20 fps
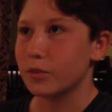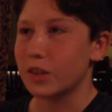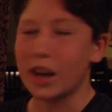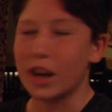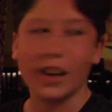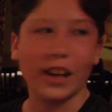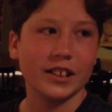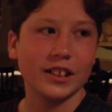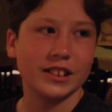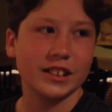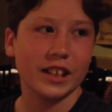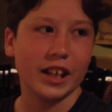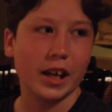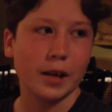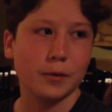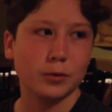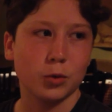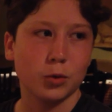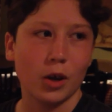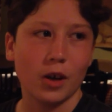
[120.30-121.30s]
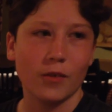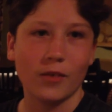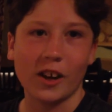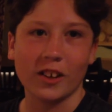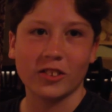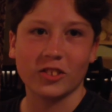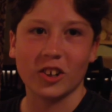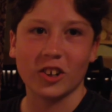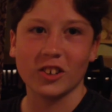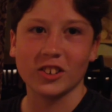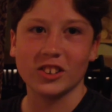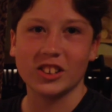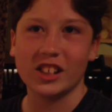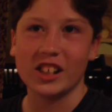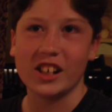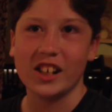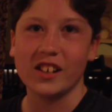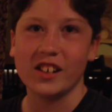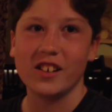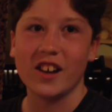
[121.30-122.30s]
kind of like Sam, 12 out of
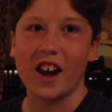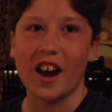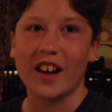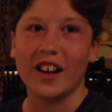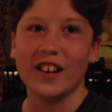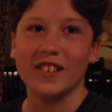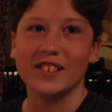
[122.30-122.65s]
13, 9